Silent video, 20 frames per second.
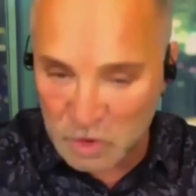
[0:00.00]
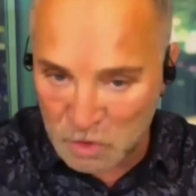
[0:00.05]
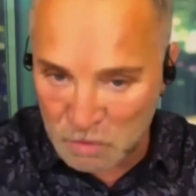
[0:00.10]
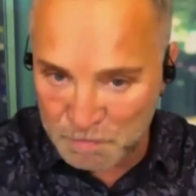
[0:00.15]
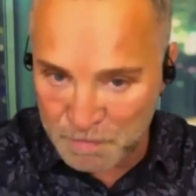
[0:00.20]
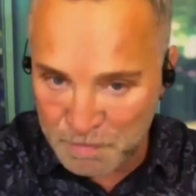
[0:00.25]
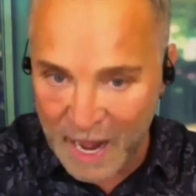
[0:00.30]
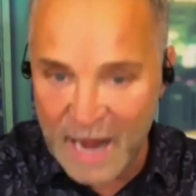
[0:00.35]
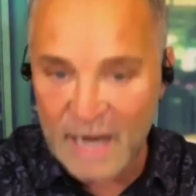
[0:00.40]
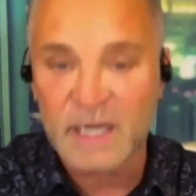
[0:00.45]
you
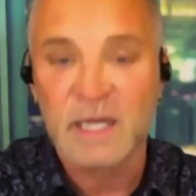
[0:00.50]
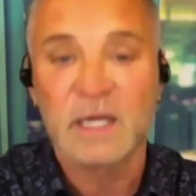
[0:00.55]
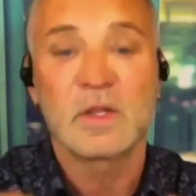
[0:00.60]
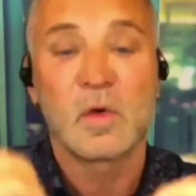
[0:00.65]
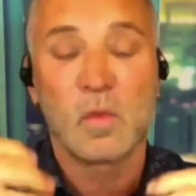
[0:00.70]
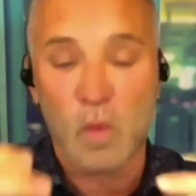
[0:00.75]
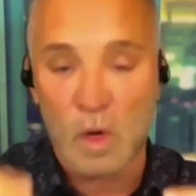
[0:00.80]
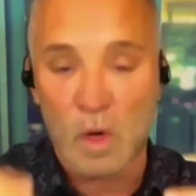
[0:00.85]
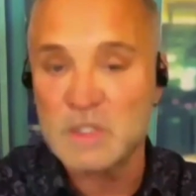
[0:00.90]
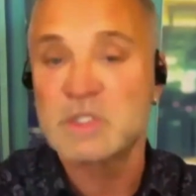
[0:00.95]
back are
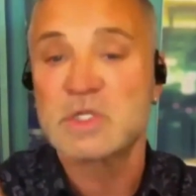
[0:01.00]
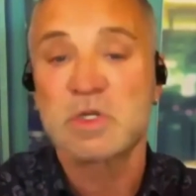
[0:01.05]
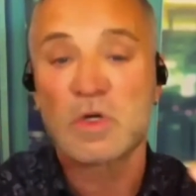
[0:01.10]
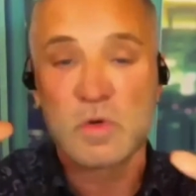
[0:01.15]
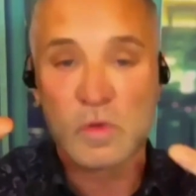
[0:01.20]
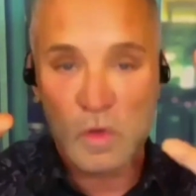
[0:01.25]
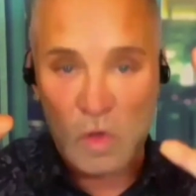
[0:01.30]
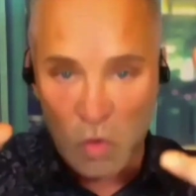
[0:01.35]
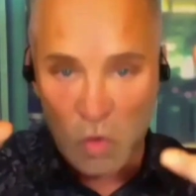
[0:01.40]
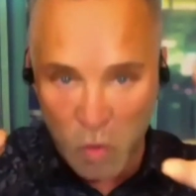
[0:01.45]
the ones
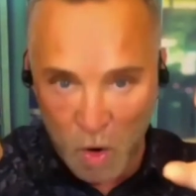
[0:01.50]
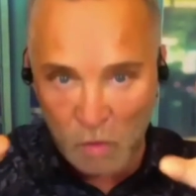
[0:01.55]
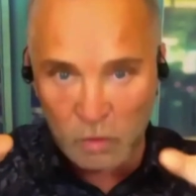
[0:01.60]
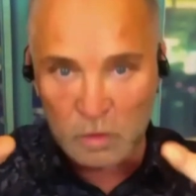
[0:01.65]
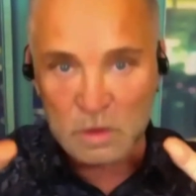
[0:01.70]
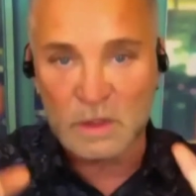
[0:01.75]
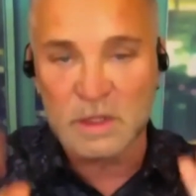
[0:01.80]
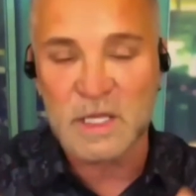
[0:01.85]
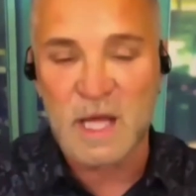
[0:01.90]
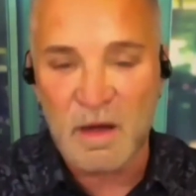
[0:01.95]
who,
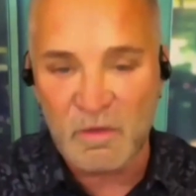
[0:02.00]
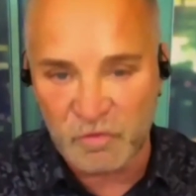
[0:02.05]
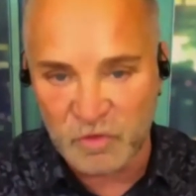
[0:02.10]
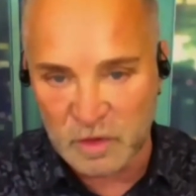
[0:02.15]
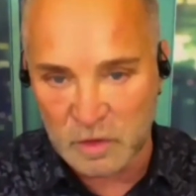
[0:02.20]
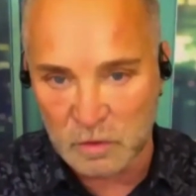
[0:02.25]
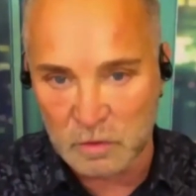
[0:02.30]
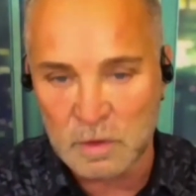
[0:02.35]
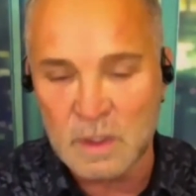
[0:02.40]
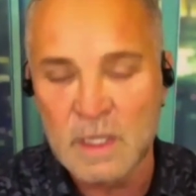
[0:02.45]
quote, love
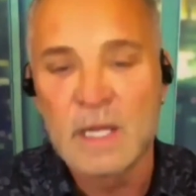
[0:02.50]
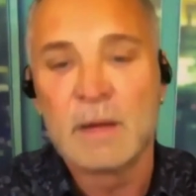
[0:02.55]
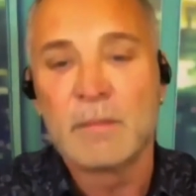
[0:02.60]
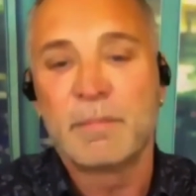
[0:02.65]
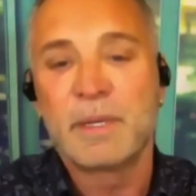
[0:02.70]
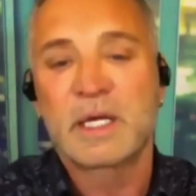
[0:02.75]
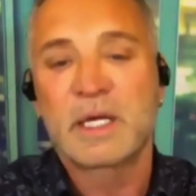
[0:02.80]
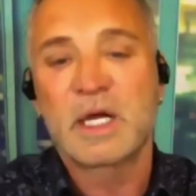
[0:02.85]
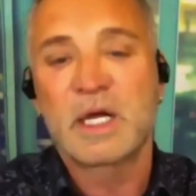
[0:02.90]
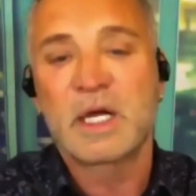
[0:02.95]
you,
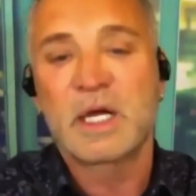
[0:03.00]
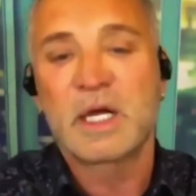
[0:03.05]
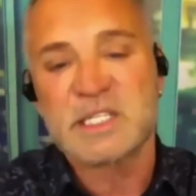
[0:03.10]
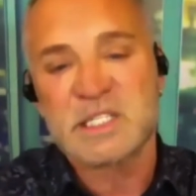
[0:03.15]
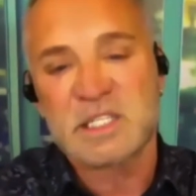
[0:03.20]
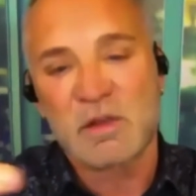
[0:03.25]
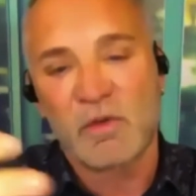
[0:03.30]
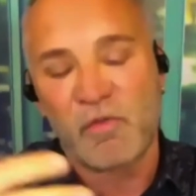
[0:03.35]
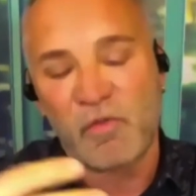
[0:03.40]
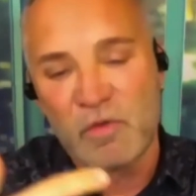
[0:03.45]
because
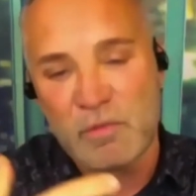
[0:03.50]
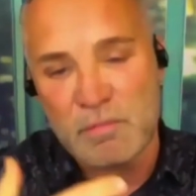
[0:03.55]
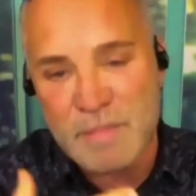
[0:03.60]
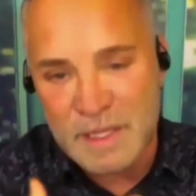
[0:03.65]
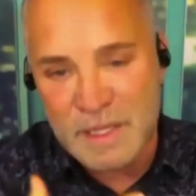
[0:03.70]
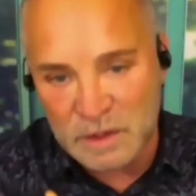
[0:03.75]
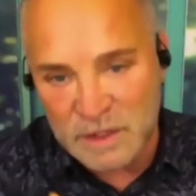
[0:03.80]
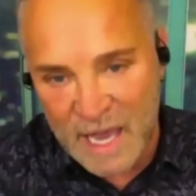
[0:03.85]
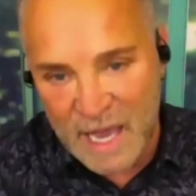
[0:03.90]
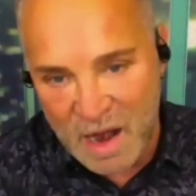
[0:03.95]
it's the
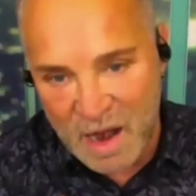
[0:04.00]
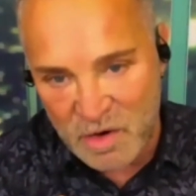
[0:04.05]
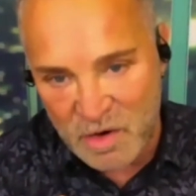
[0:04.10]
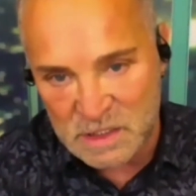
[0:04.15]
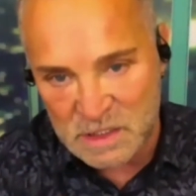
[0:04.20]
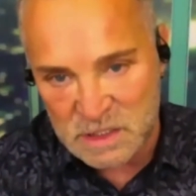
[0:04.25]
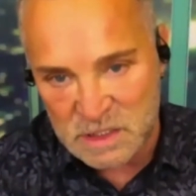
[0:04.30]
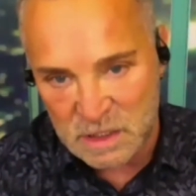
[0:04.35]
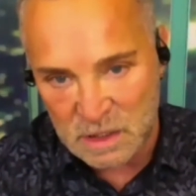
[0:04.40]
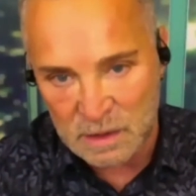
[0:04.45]

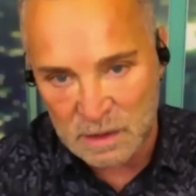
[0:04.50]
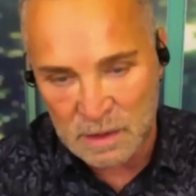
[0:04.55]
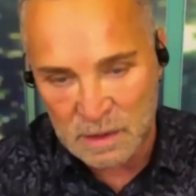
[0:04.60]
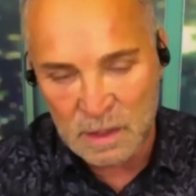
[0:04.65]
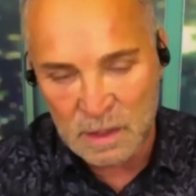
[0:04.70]
familiarity.